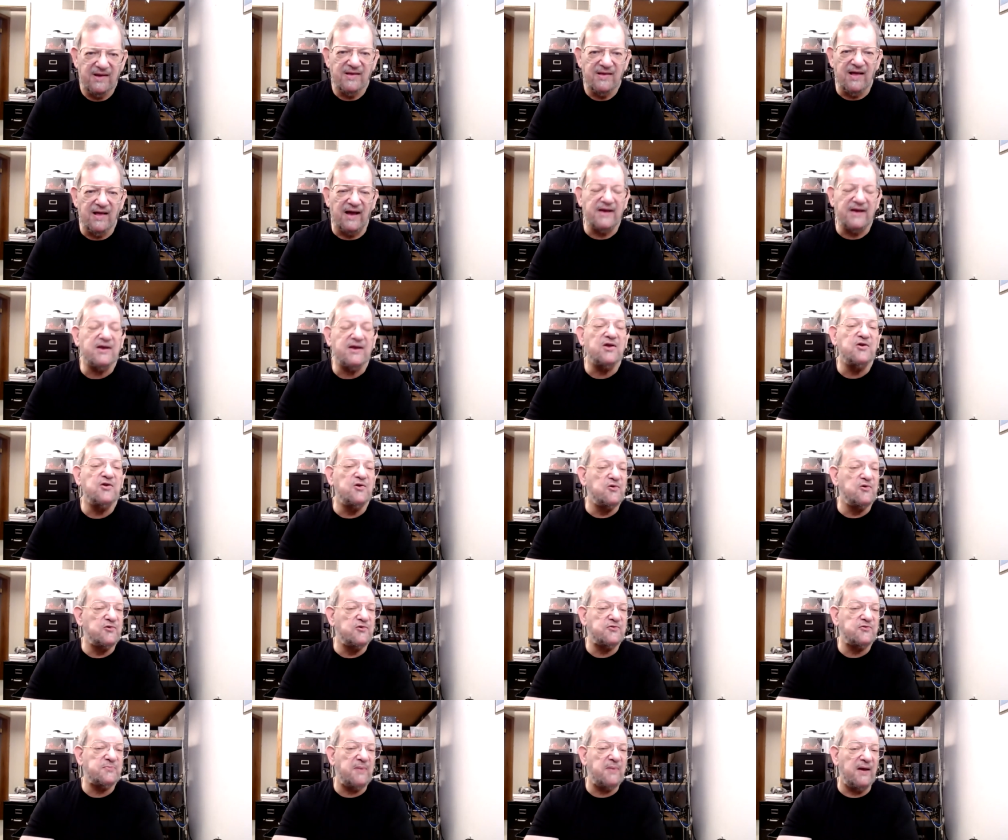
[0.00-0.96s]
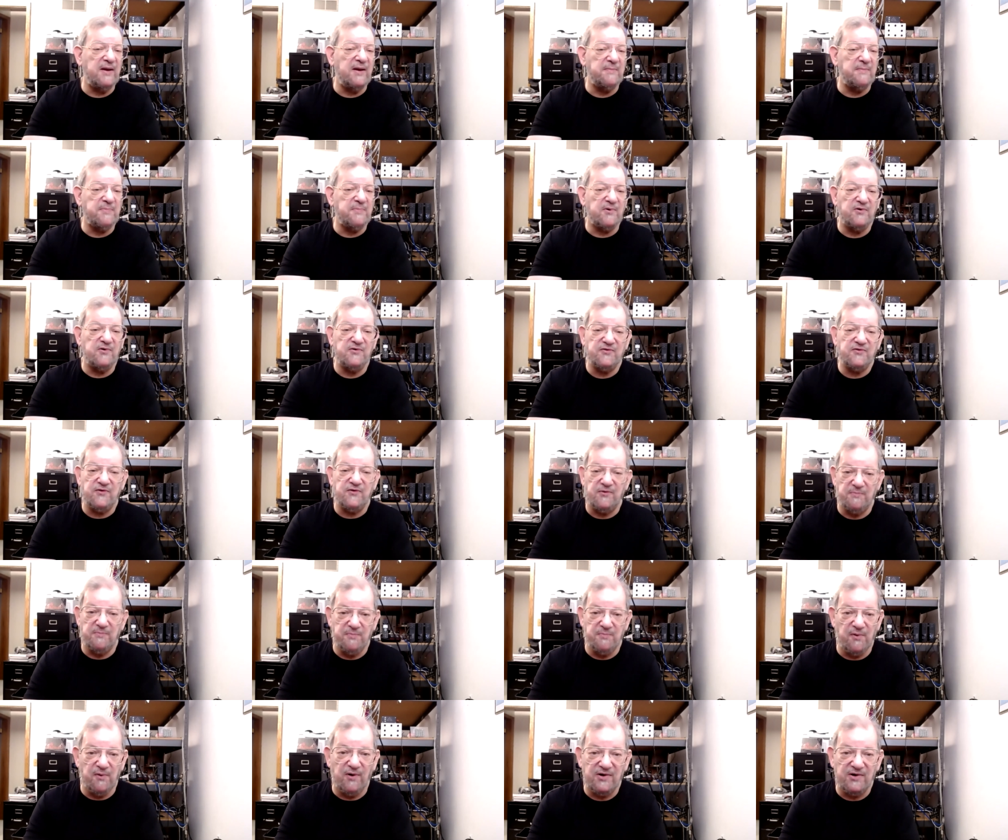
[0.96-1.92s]
like in newspapers or
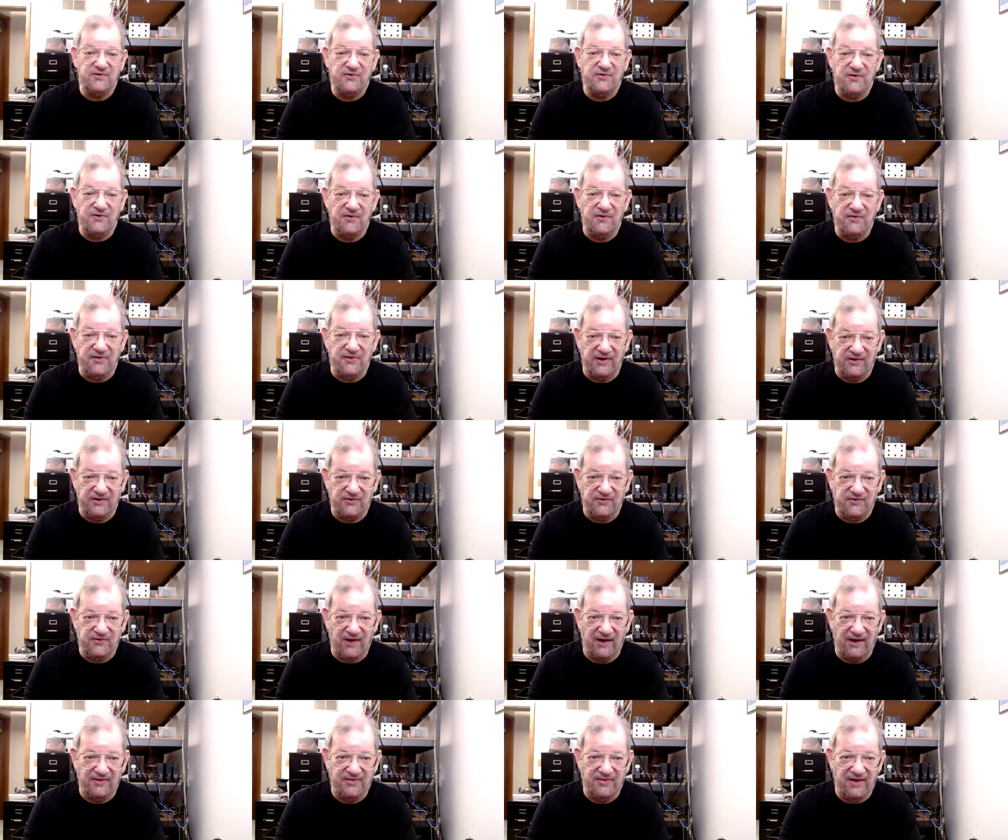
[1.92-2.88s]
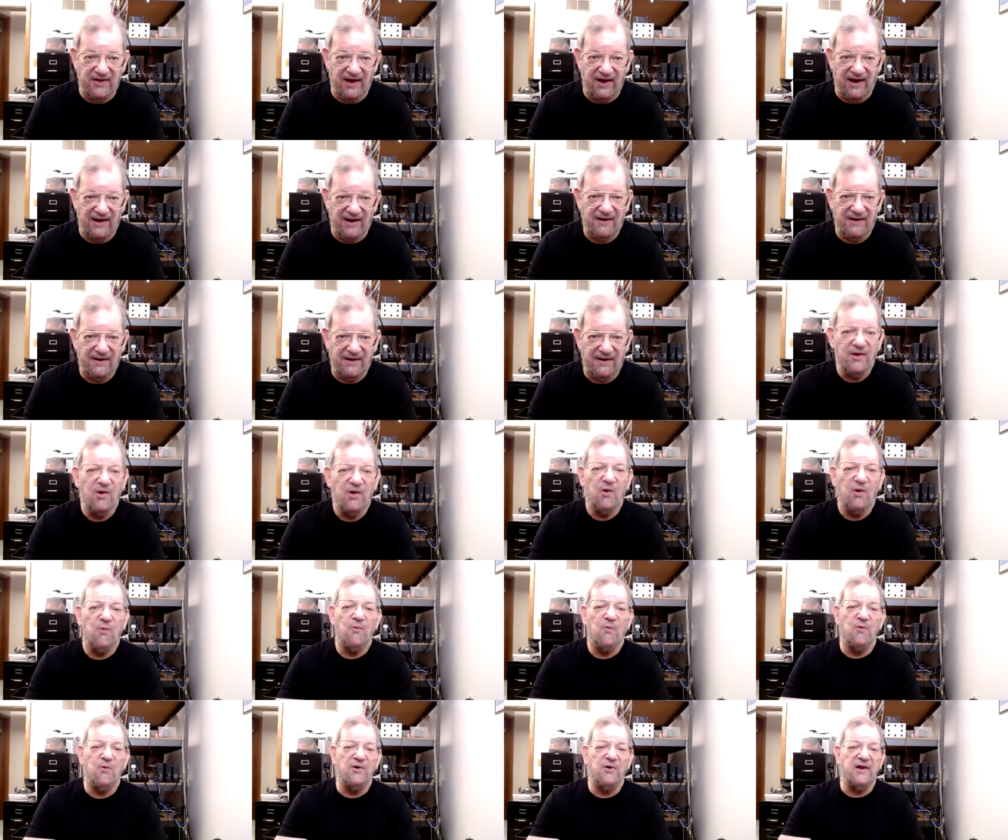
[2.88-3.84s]
books or things like that,
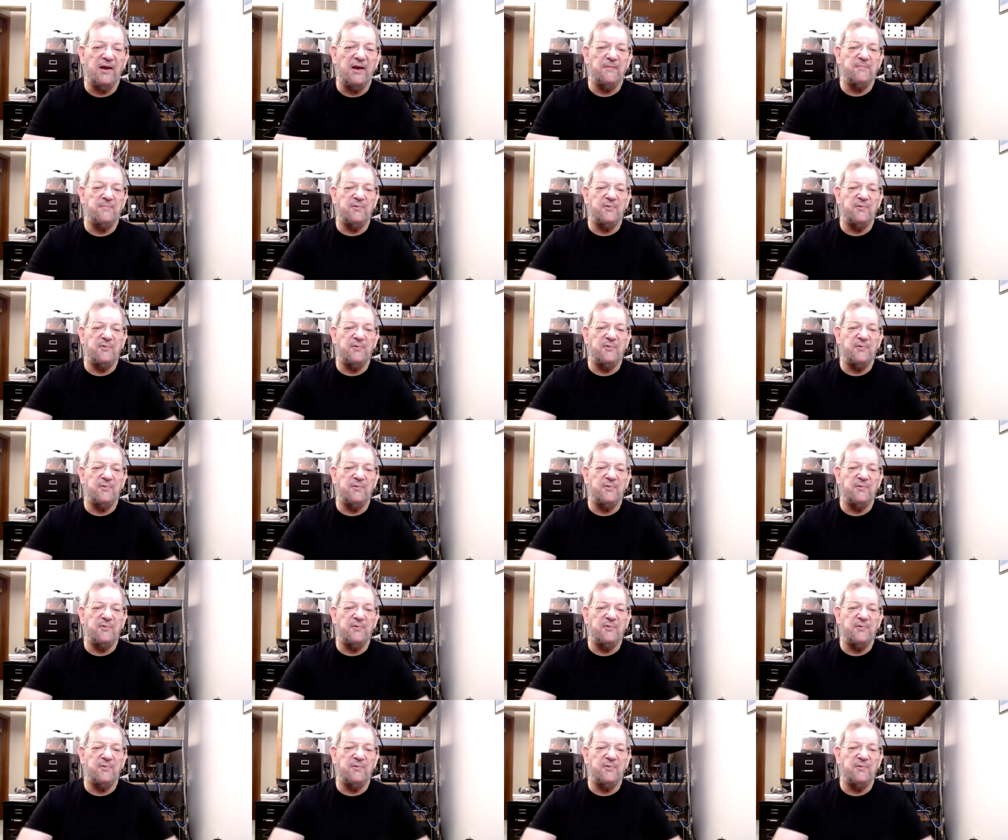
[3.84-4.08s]
where they